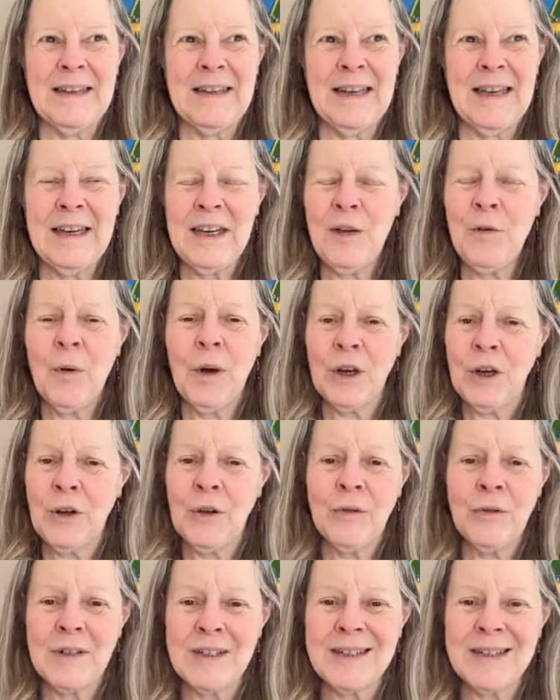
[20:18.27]
anyone
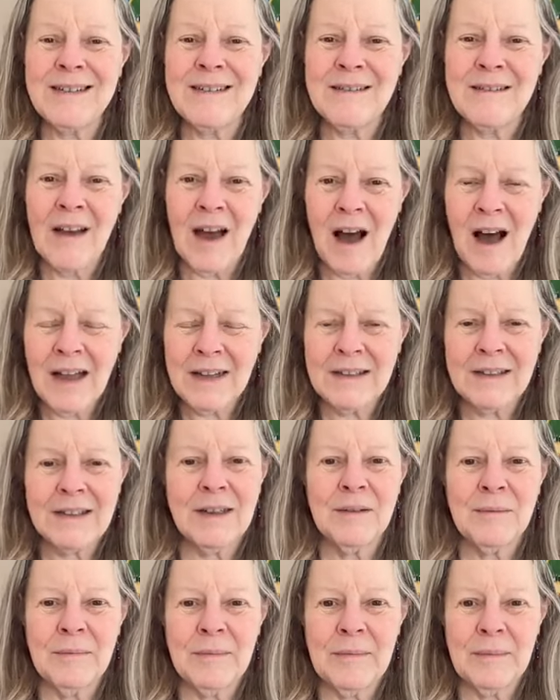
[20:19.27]
who did not
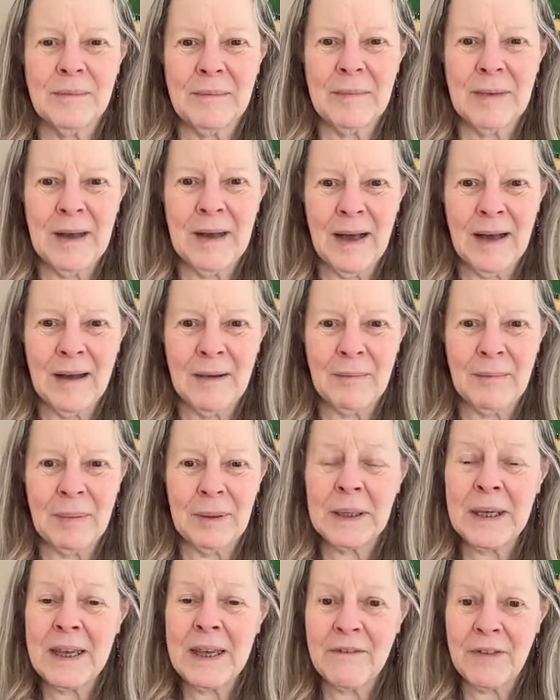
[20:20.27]

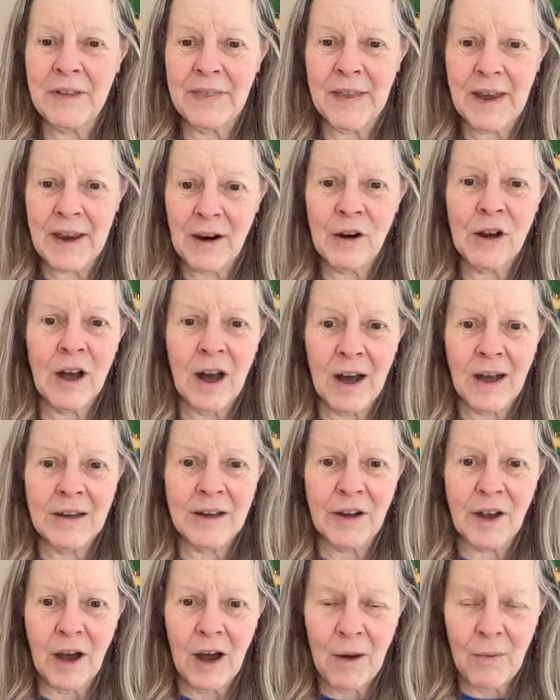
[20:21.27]
believe in their God
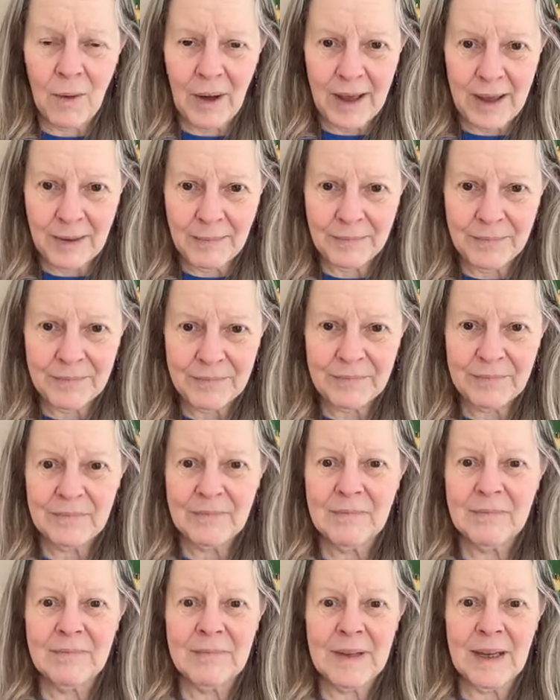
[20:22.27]
Yahweh,
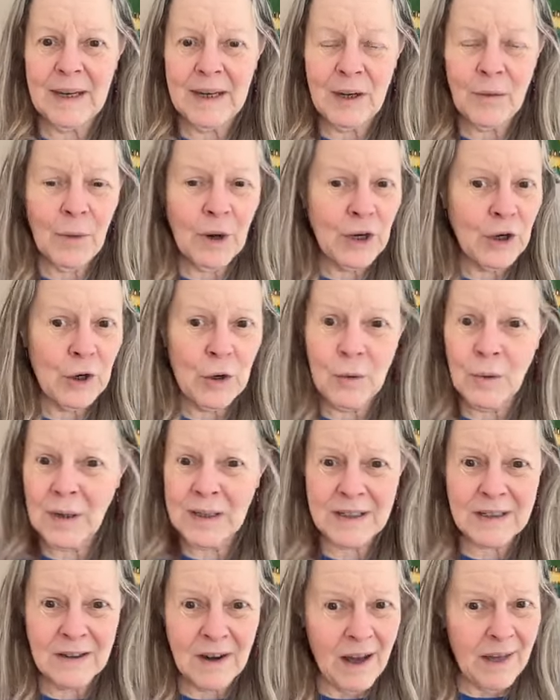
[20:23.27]
anyone who
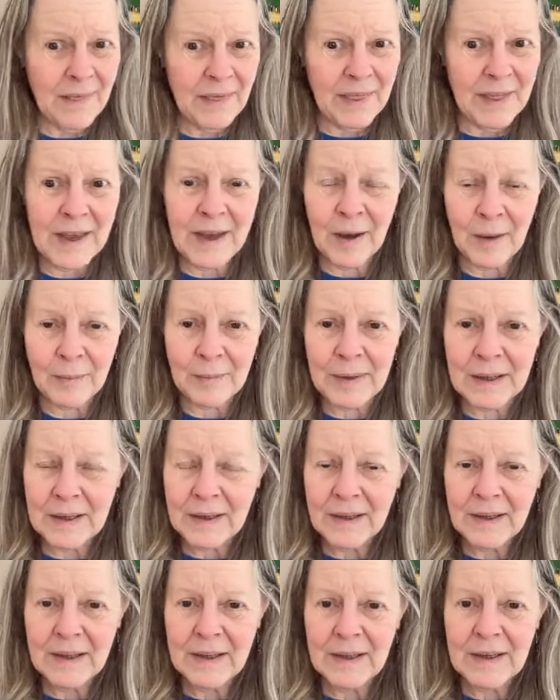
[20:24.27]
was not them,
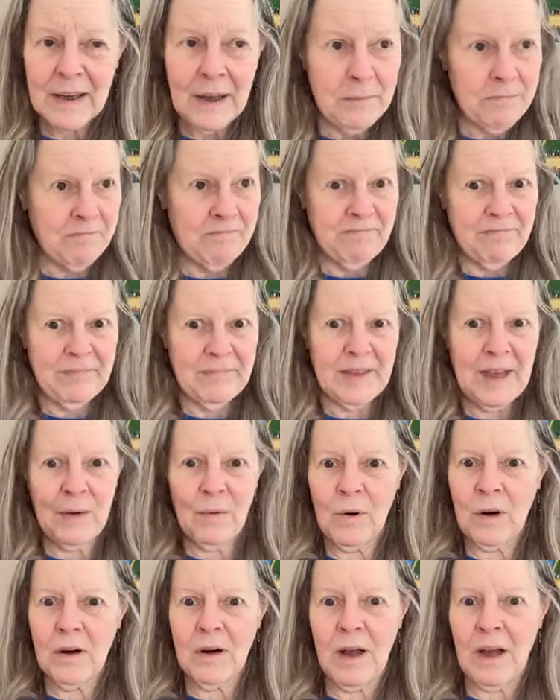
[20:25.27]
they
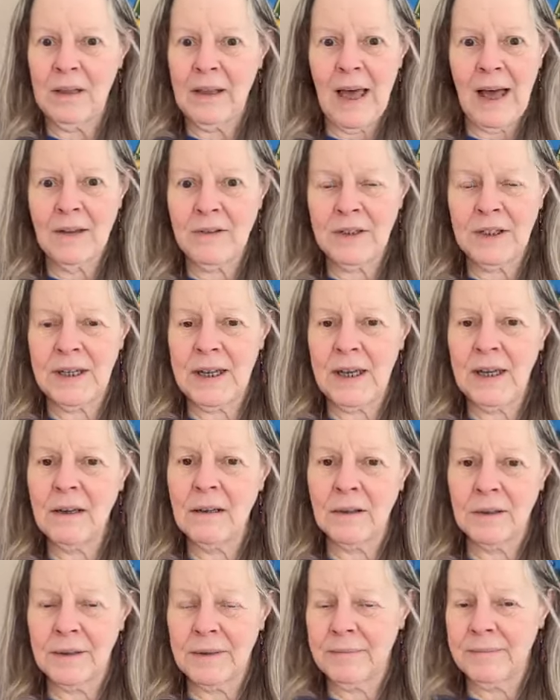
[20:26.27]
were allowed to
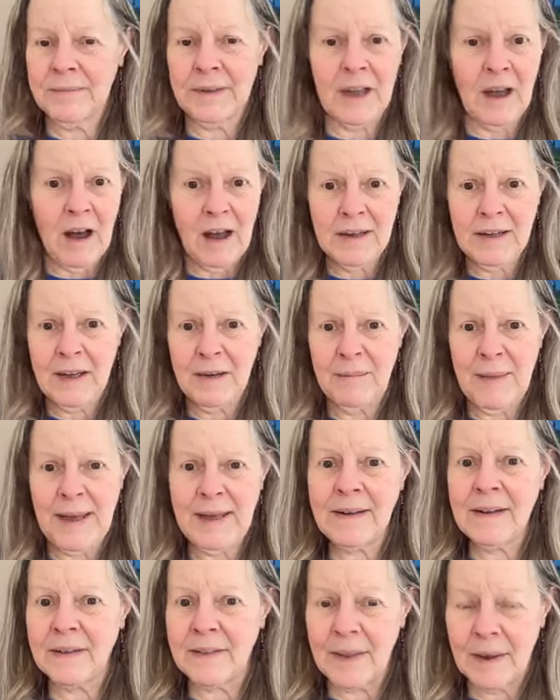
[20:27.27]
kill. God
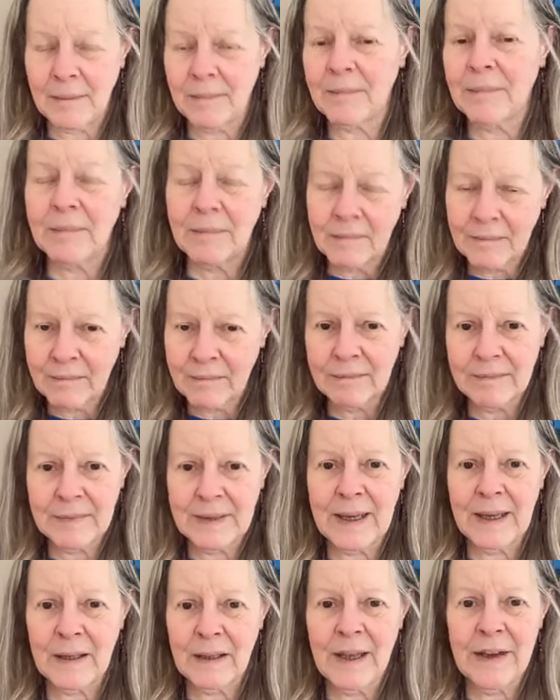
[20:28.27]
commanded them,
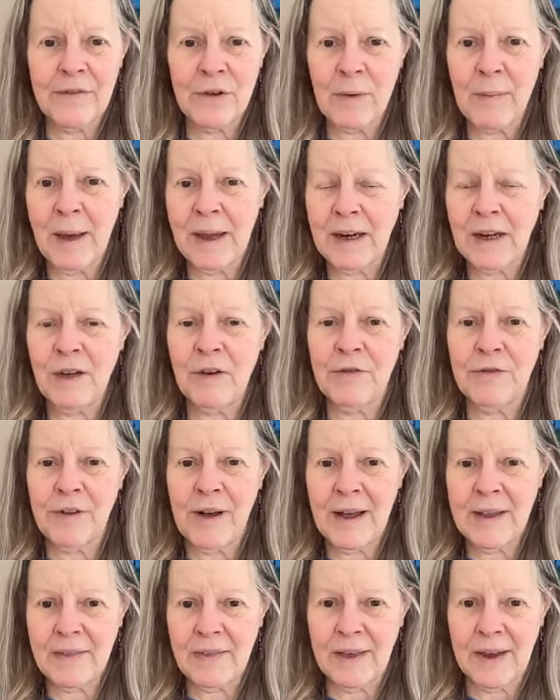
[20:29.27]
kill everybody you
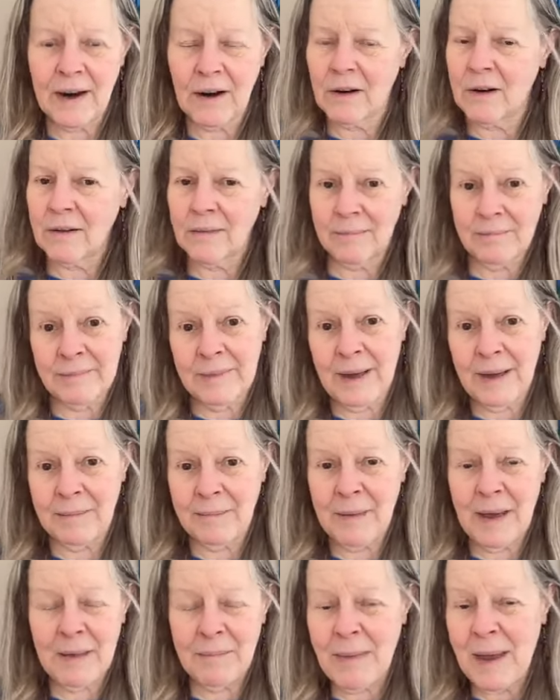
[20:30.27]
find there.
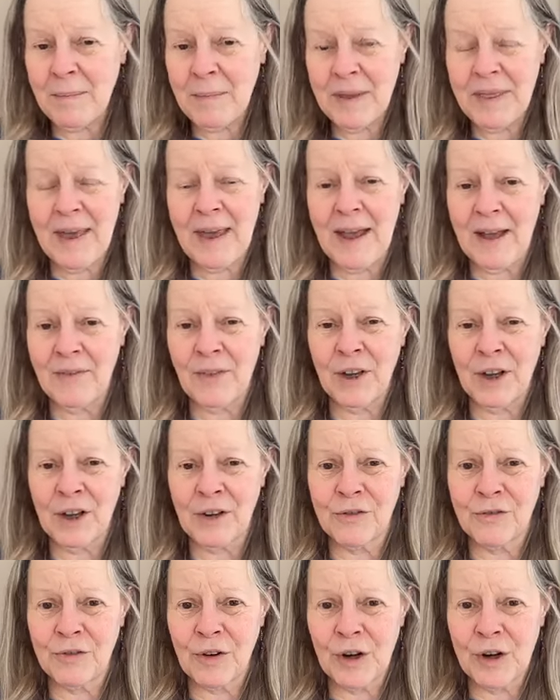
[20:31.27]
And maybe they had the
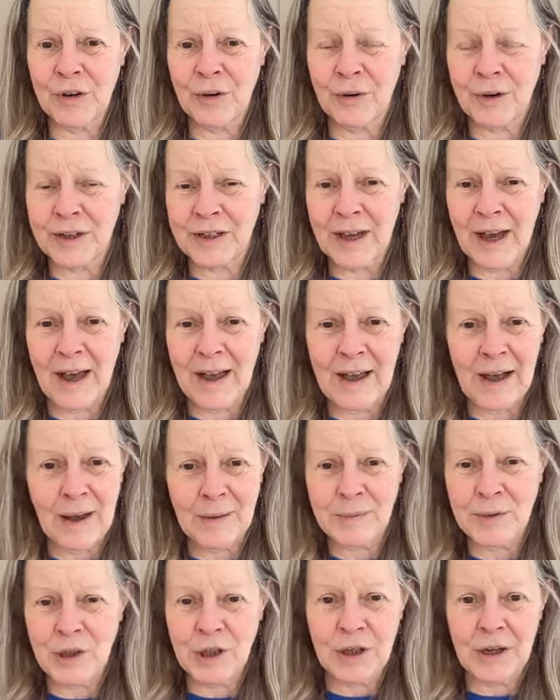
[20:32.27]
convert or die
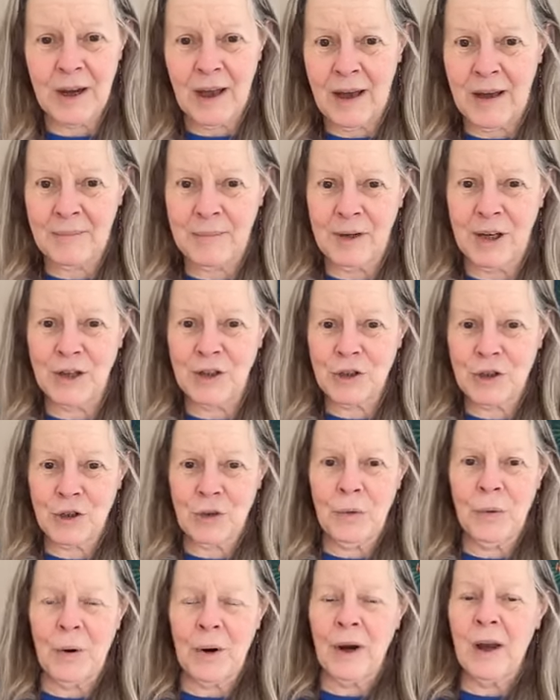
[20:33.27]
option, I'm not
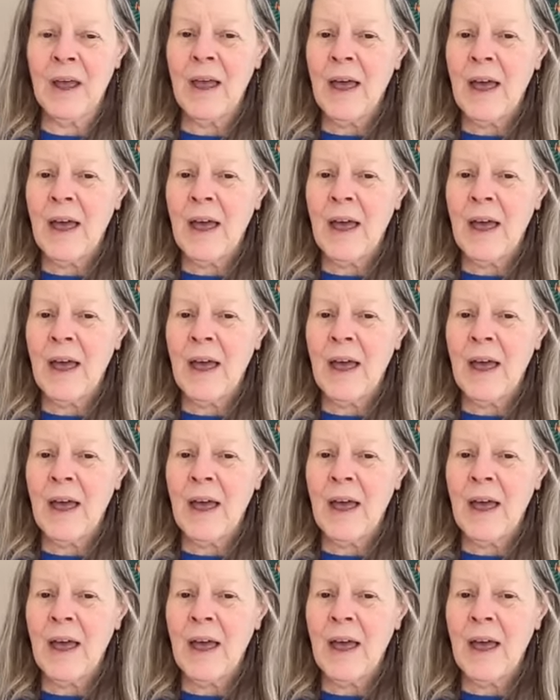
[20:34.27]
sure.